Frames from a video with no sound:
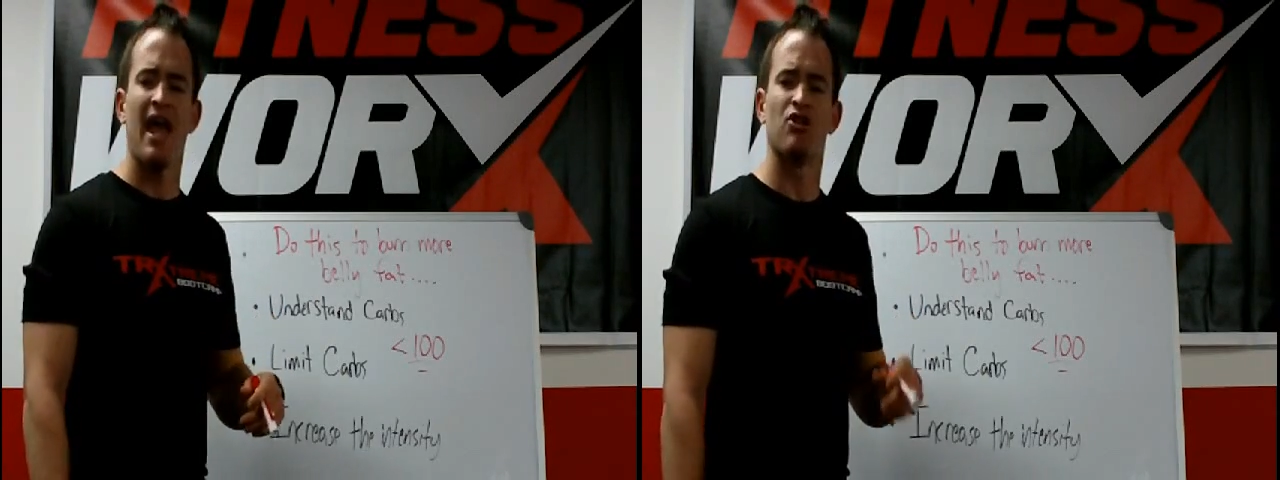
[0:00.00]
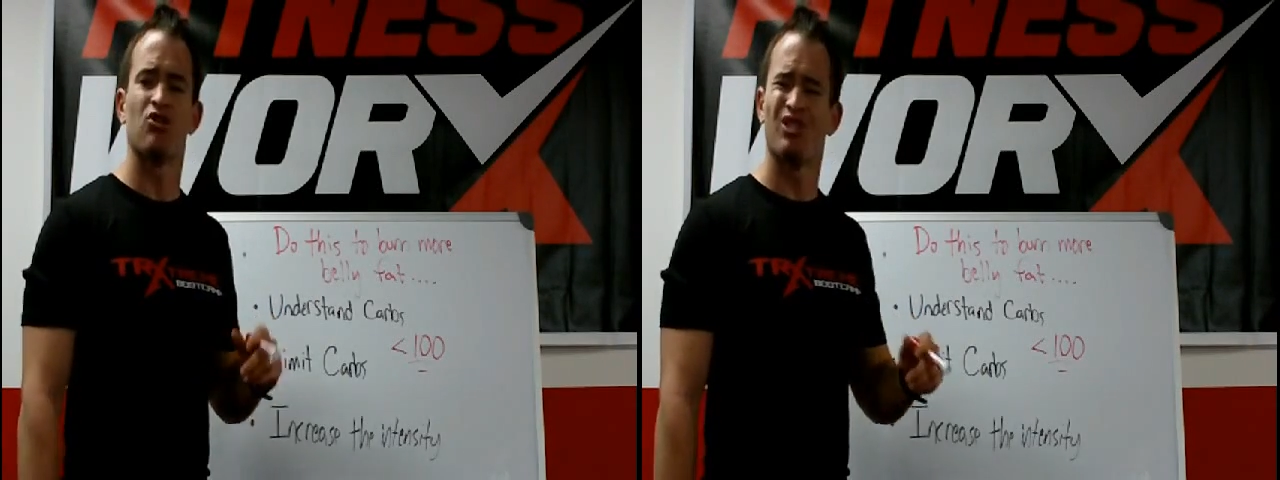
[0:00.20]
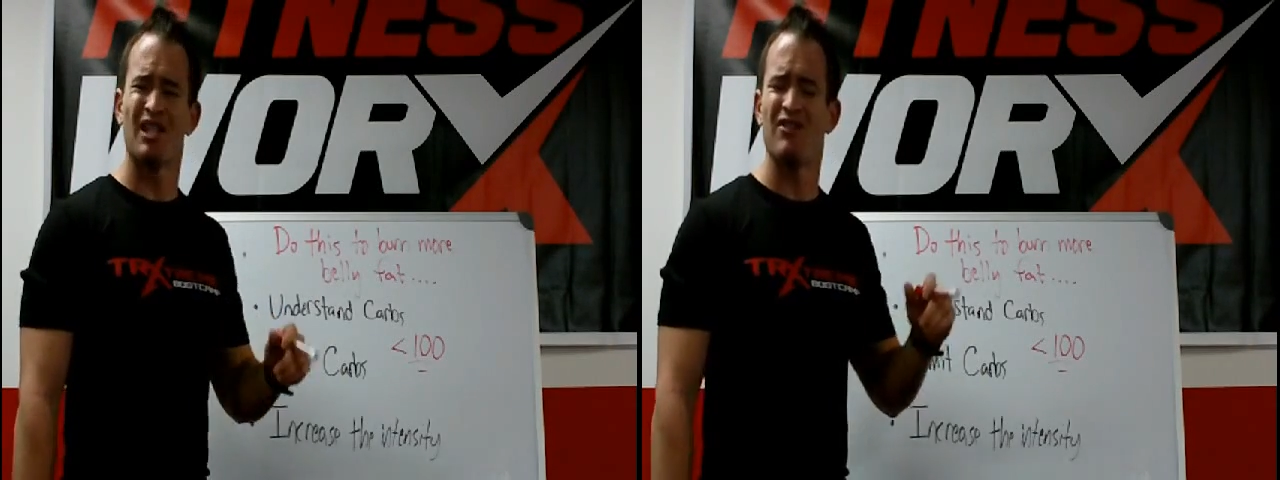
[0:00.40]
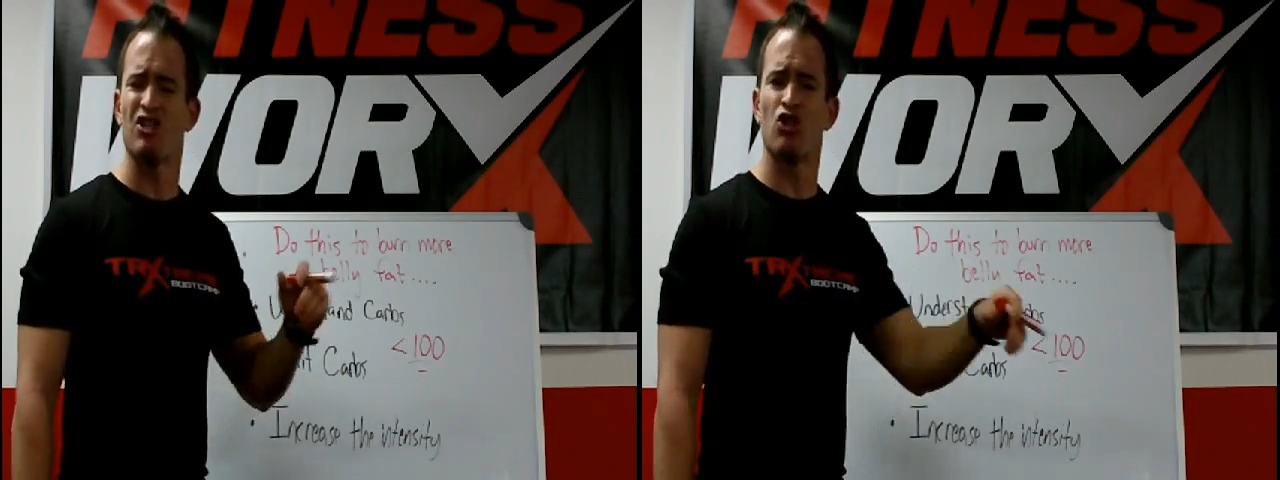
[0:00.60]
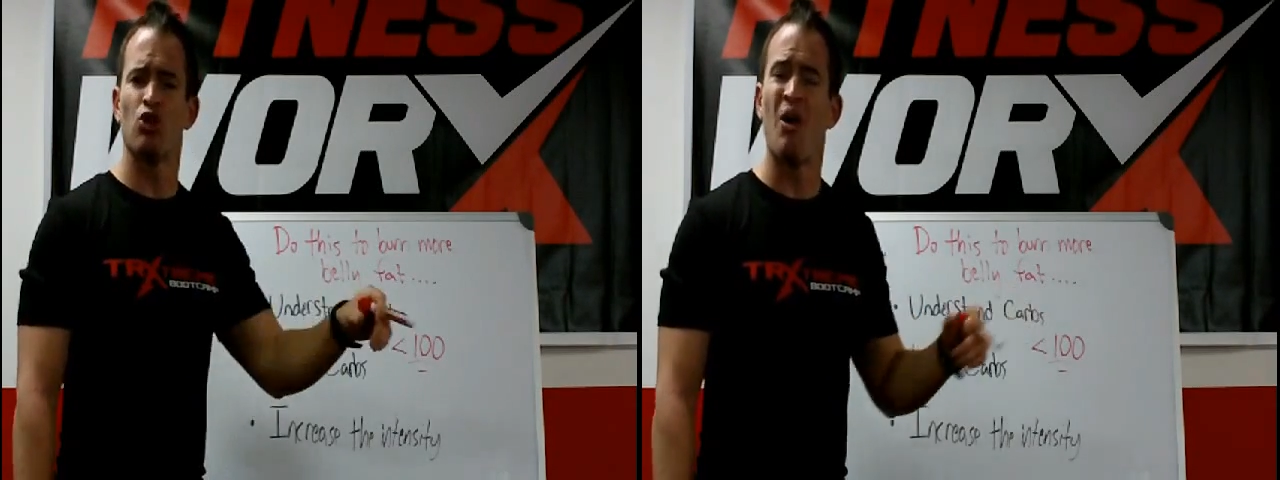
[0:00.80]
and you're
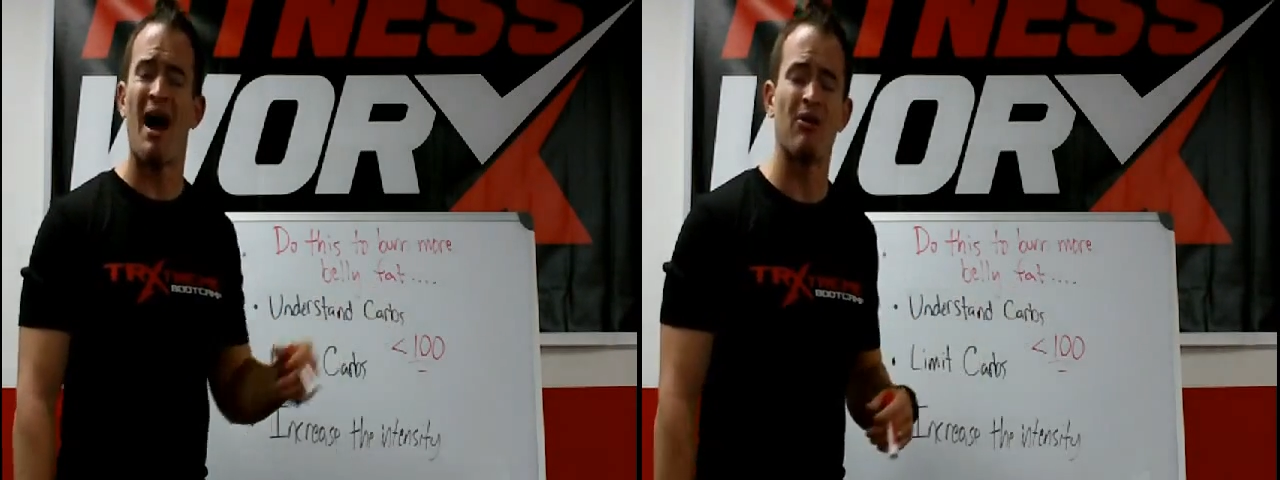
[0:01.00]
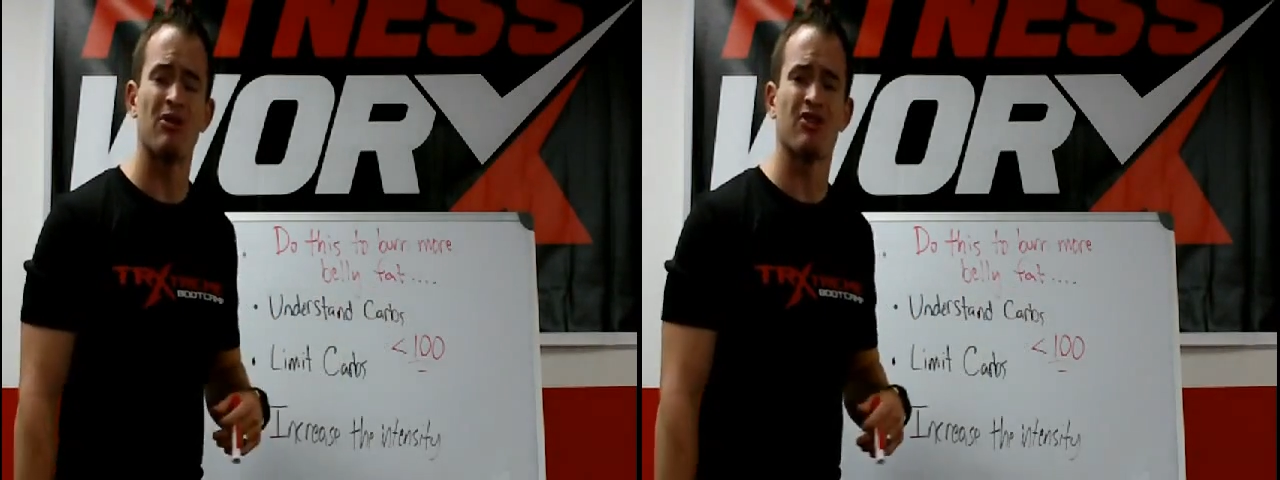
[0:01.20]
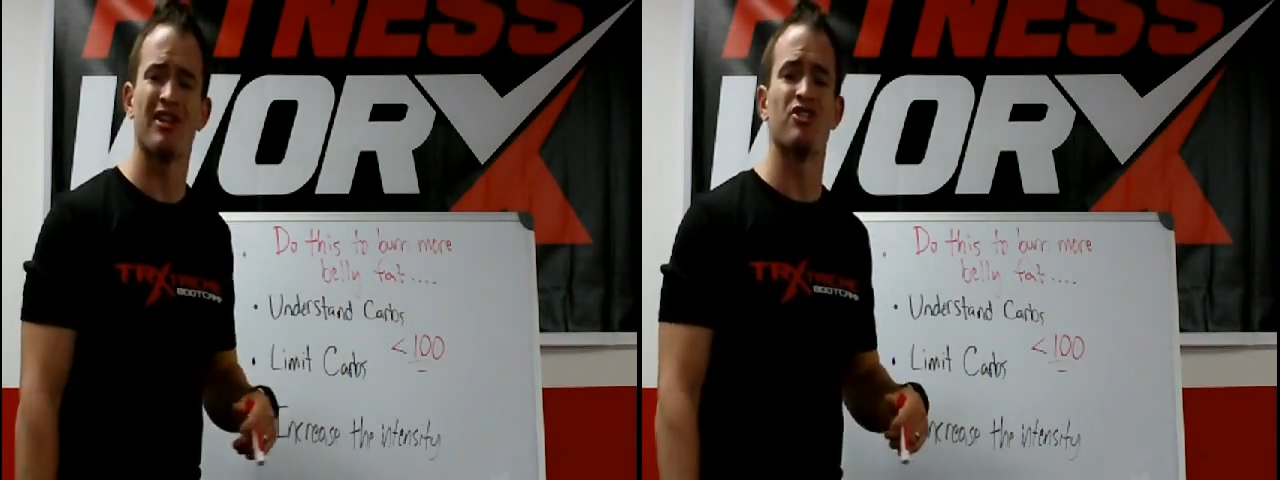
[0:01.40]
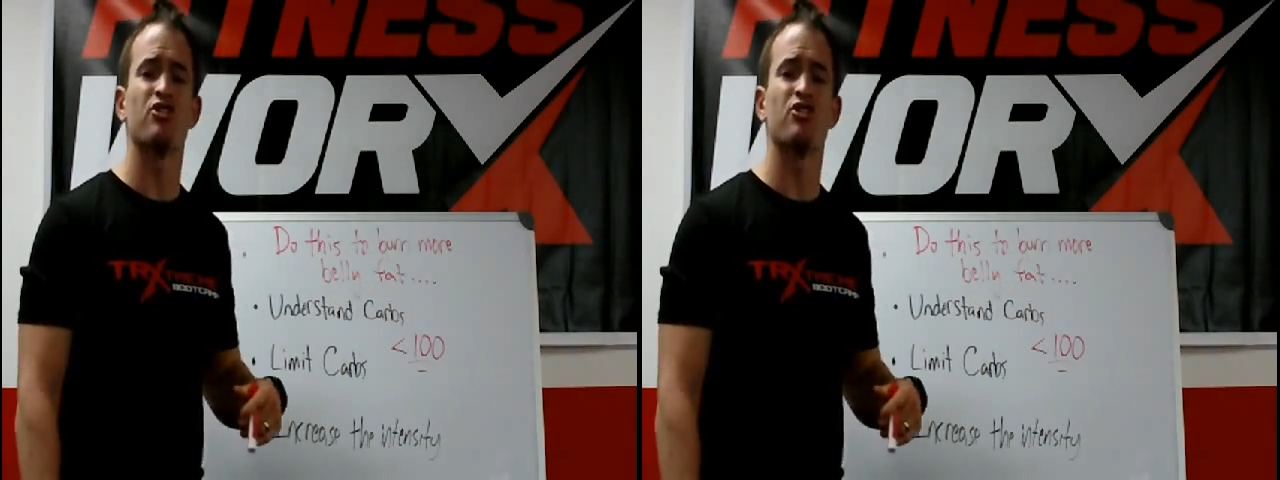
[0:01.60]
leaving 2 hours later,